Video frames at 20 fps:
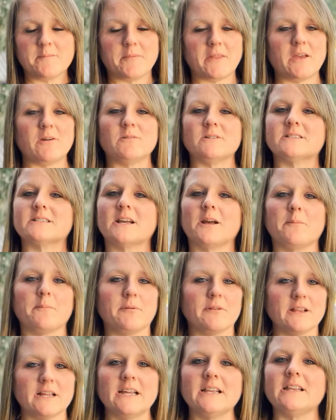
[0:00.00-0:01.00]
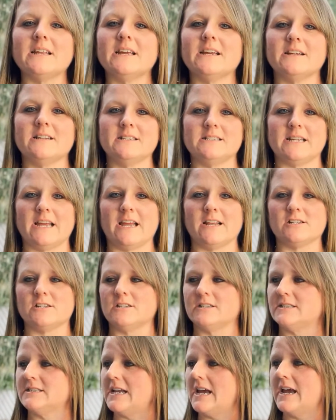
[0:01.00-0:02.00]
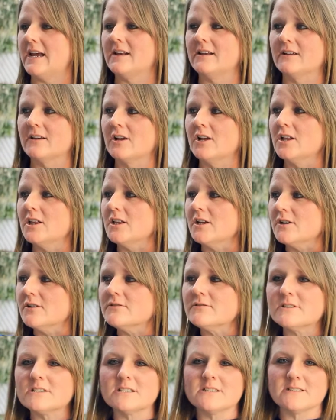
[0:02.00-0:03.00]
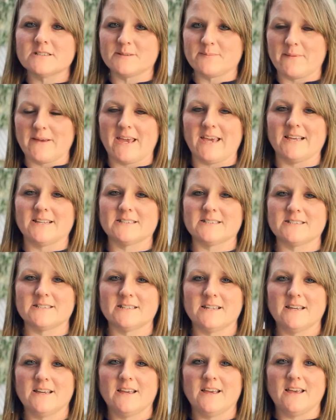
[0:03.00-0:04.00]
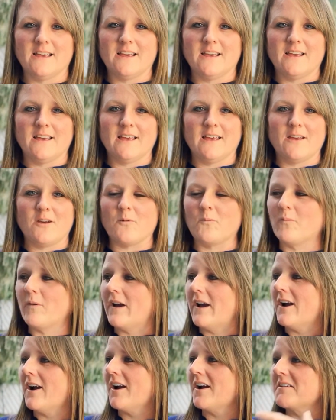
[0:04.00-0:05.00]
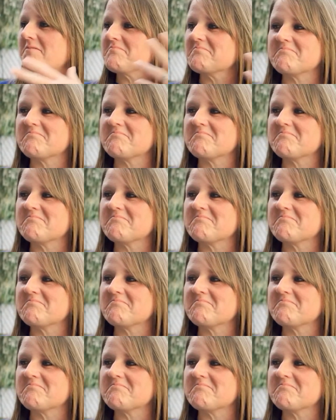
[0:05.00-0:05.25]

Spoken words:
it was completely content to stay in a closed space where